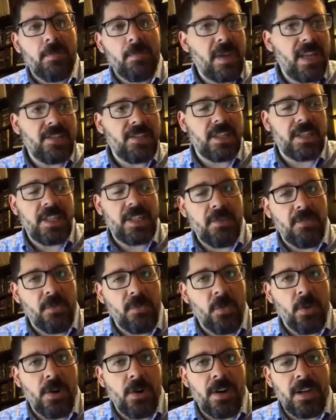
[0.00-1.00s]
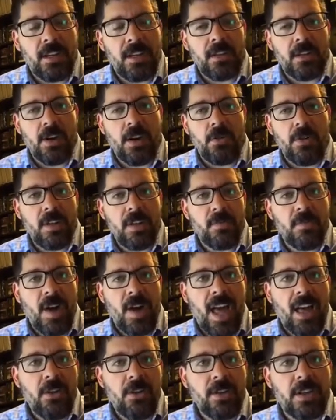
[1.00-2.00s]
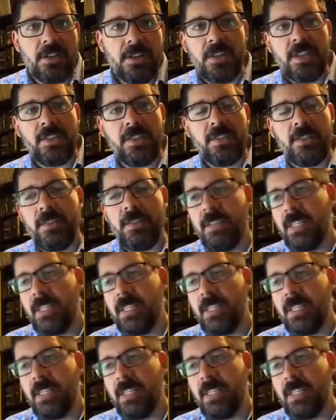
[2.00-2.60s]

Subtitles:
base64 encoded file could just,